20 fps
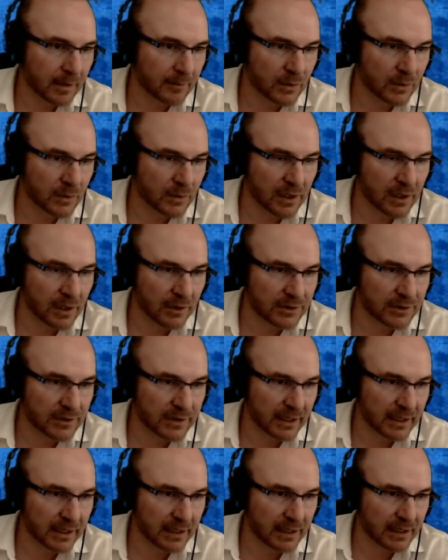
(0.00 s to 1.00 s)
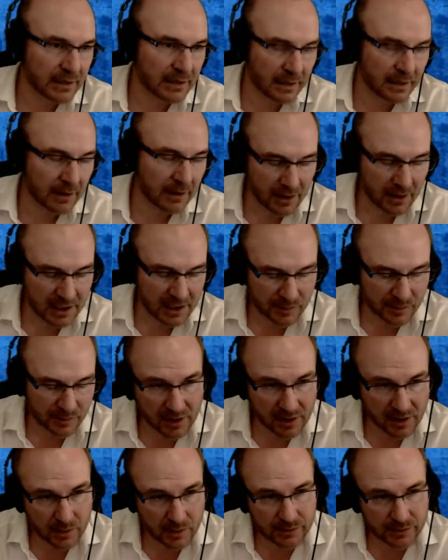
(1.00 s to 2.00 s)
Most scholars think that the Gospel of
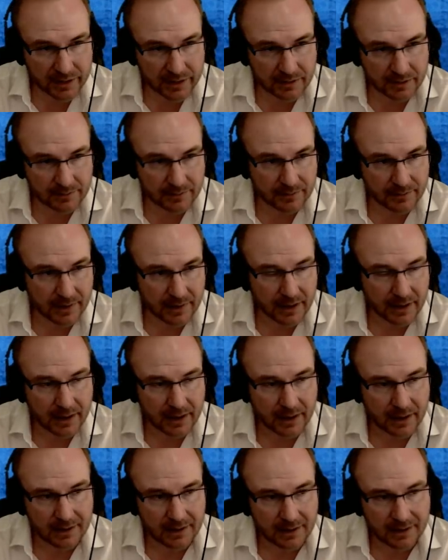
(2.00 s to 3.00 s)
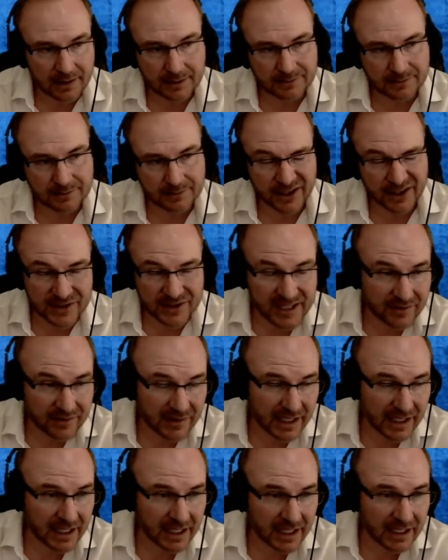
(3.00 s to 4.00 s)
Mark was written um, near
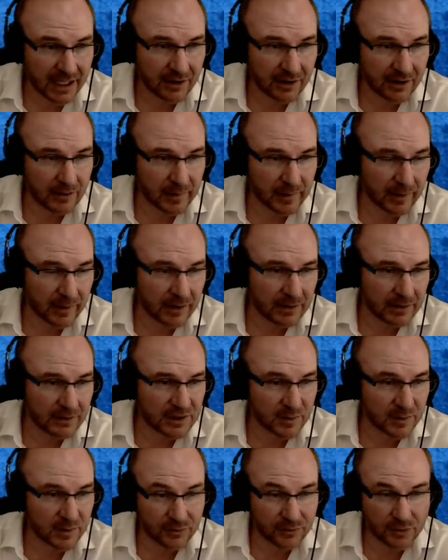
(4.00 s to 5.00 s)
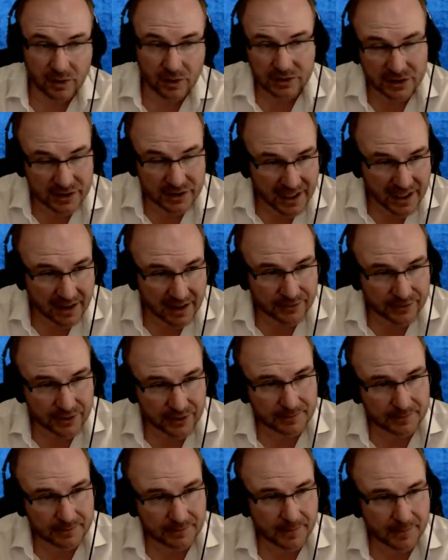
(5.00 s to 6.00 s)
seventy A D, or maybe just before, just
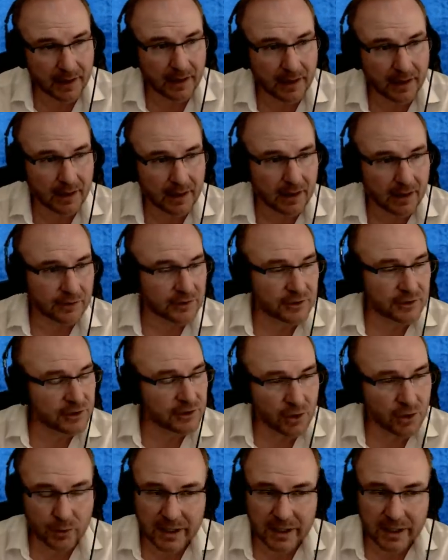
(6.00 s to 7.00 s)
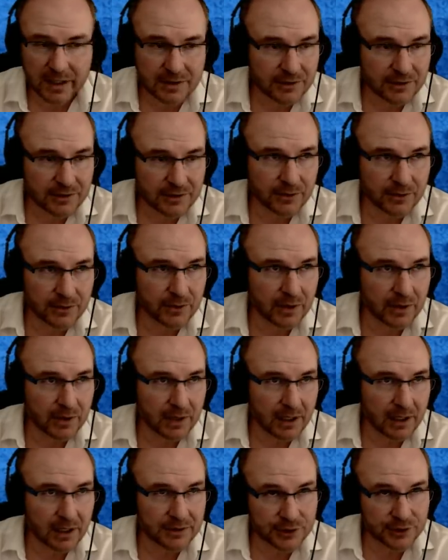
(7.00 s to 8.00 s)
after. There's no reason to
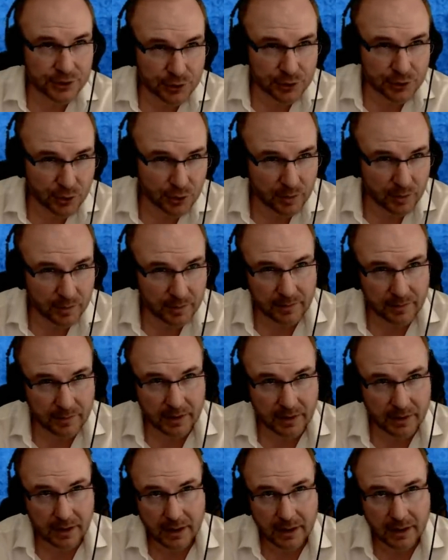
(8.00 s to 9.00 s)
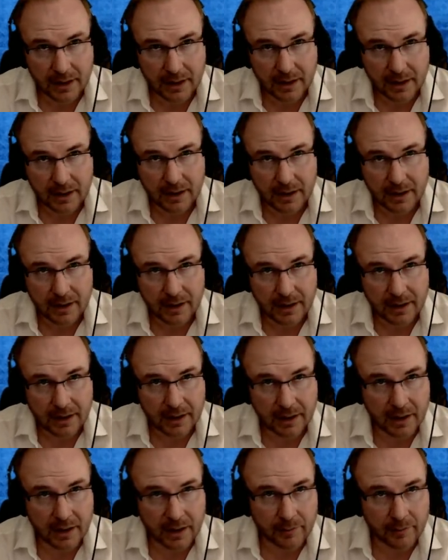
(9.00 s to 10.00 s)
assume
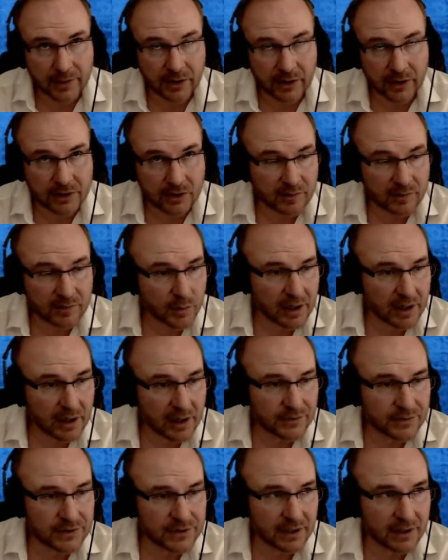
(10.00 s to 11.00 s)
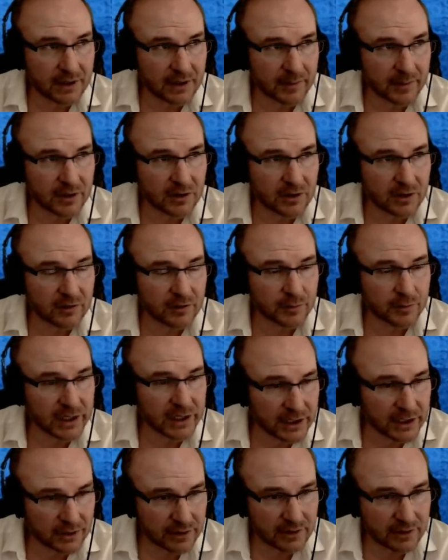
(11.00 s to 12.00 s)
uh, a miracle of prophecy, a miracle of
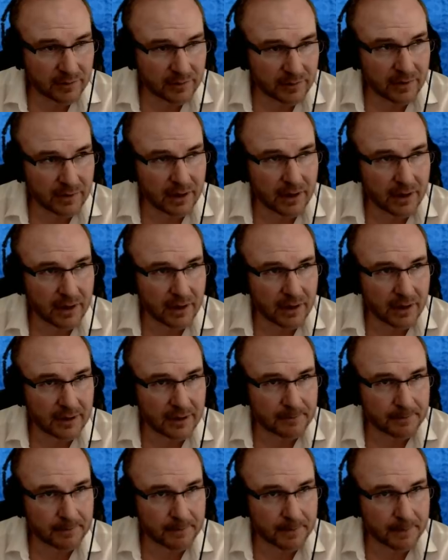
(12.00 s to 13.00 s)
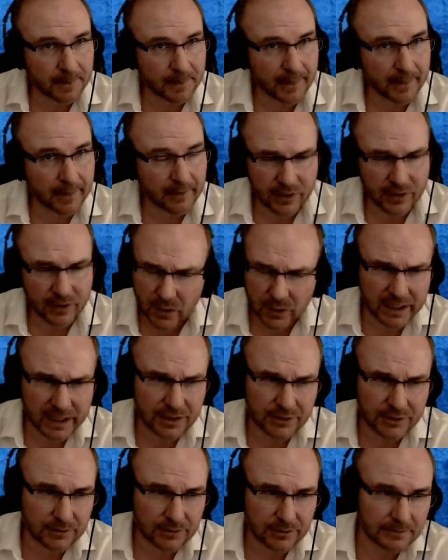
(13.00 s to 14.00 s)
prediction, um, if you don't
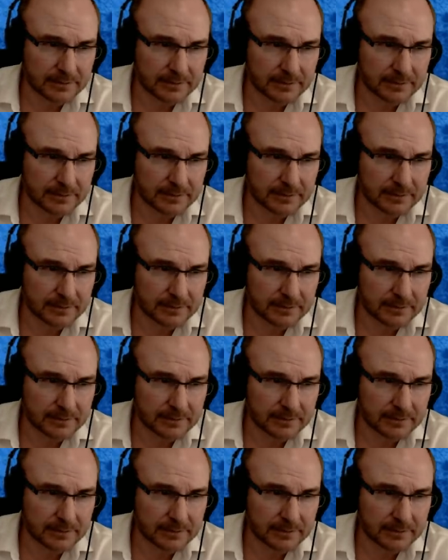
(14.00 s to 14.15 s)
need to,